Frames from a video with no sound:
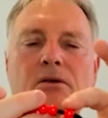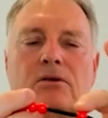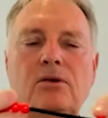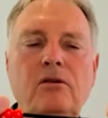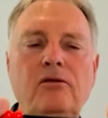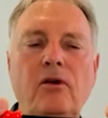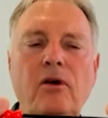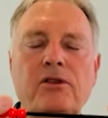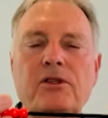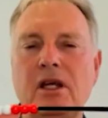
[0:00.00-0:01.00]

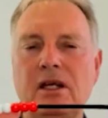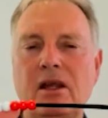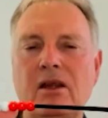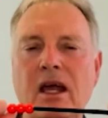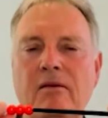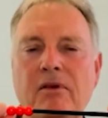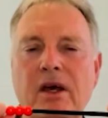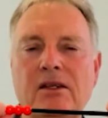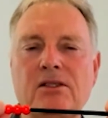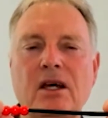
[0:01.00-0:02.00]
2/4, another name for
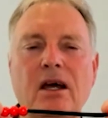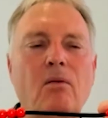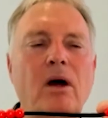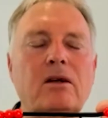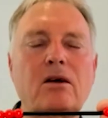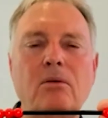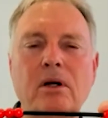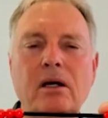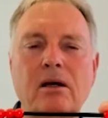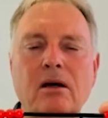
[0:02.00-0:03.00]
that's
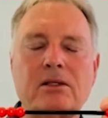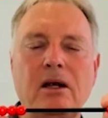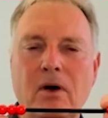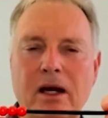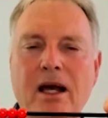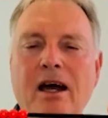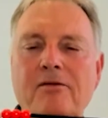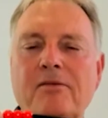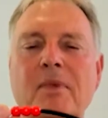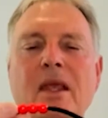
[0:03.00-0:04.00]

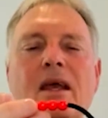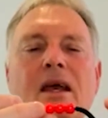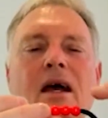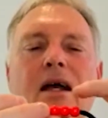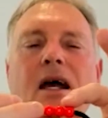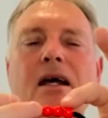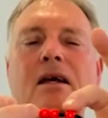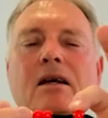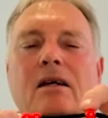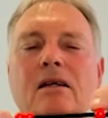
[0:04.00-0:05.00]
1/4,
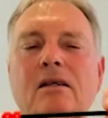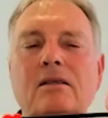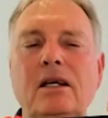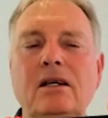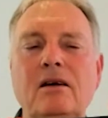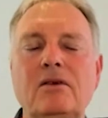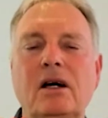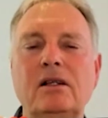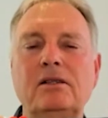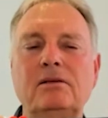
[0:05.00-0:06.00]
okay, then I've
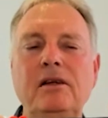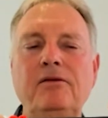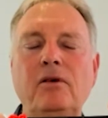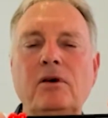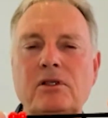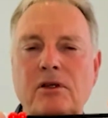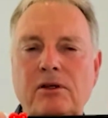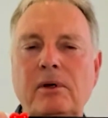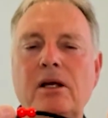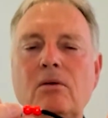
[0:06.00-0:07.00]
got 3/4 or
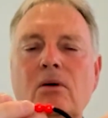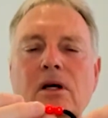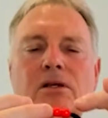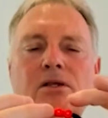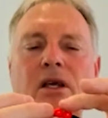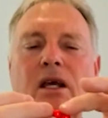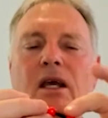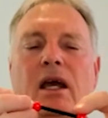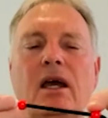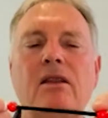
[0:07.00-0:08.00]
3/4,
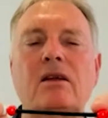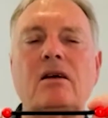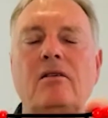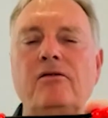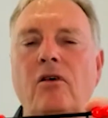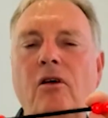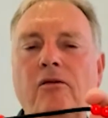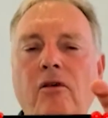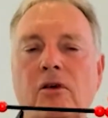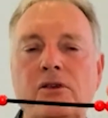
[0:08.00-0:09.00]
and then I've got
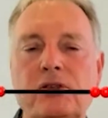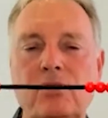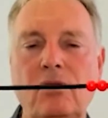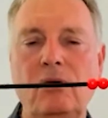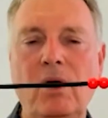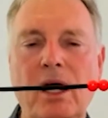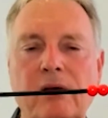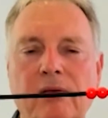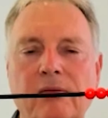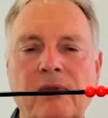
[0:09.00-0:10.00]
4/4 or
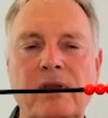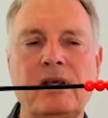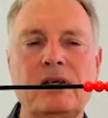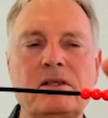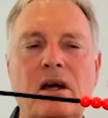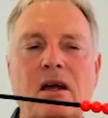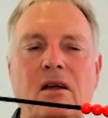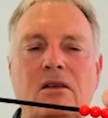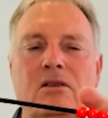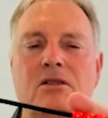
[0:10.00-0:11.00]
1. So
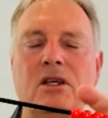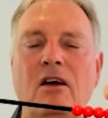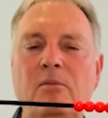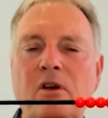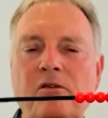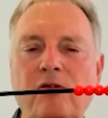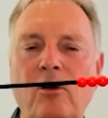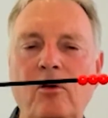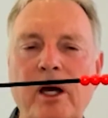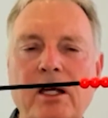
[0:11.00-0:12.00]
you see I've moved
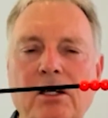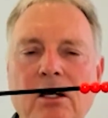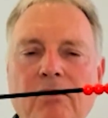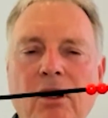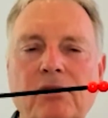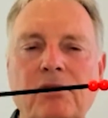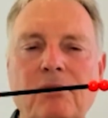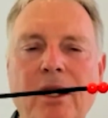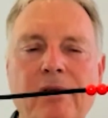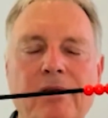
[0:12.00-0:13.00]
4 beads and I've got to
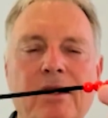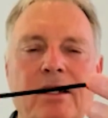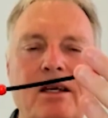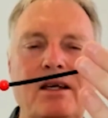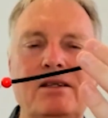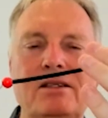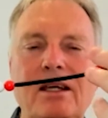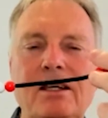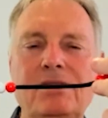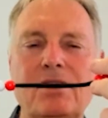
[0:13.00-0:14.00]
1. So
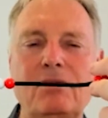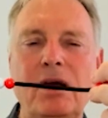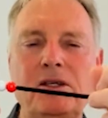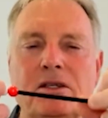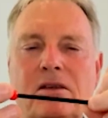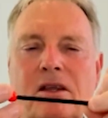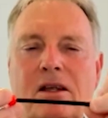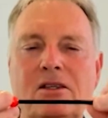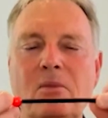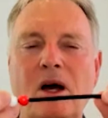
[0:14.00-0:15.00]
here's the question
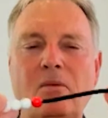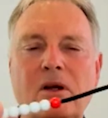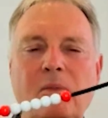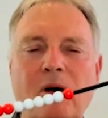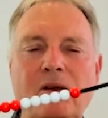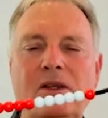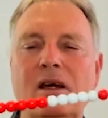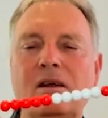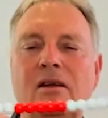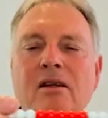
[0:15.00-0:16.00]
that you might want to
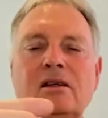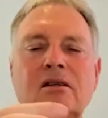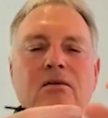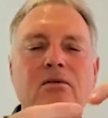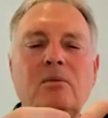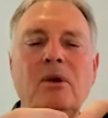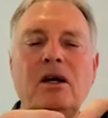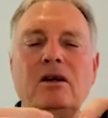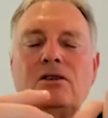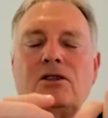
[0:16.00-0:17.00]
ponder. What am I
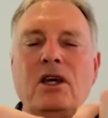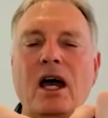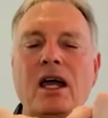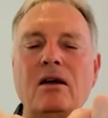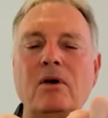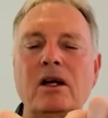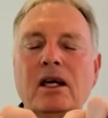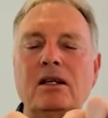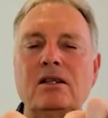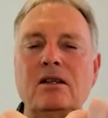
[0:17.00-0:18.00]
going to say when I
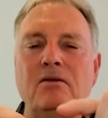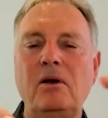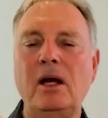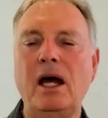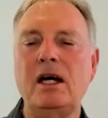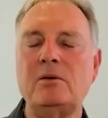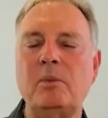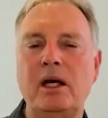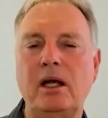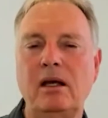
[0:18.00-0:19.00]
get to the very last
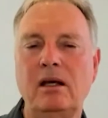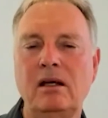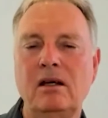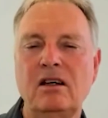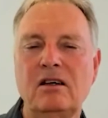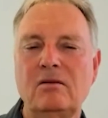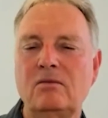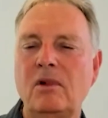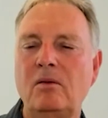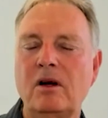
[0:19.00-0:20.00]
bead?
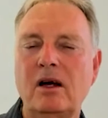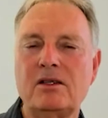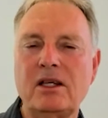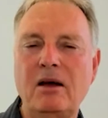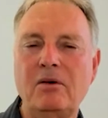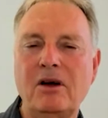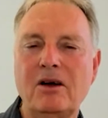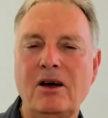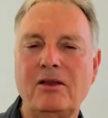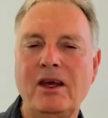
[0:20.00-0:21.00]
What would I say when I
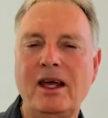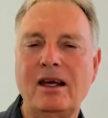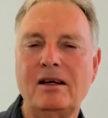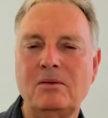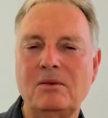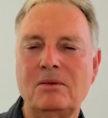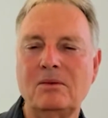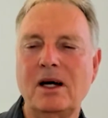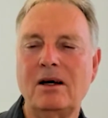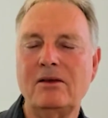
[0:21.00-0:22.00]
got there?
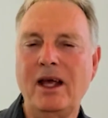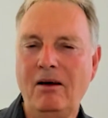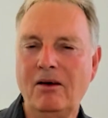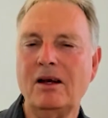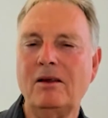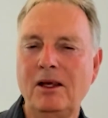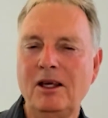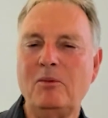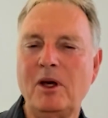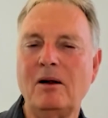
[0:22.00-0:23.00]
Well, now I've got to
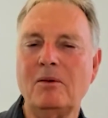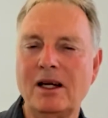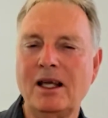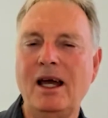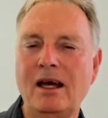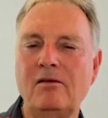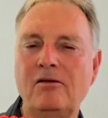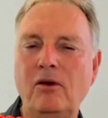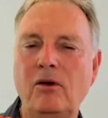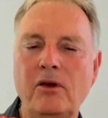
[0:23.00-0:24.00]
think a bit. I'm going to count in
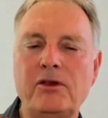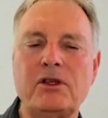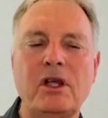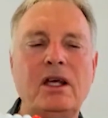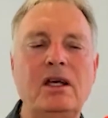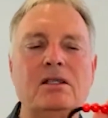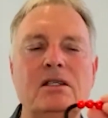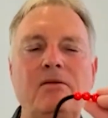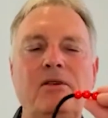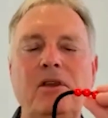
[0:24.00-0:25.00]
fourths.
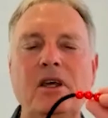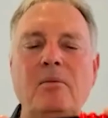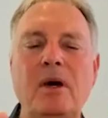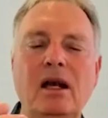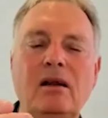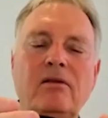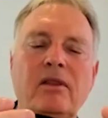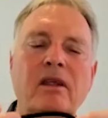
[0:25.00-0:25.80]
So if you think about it,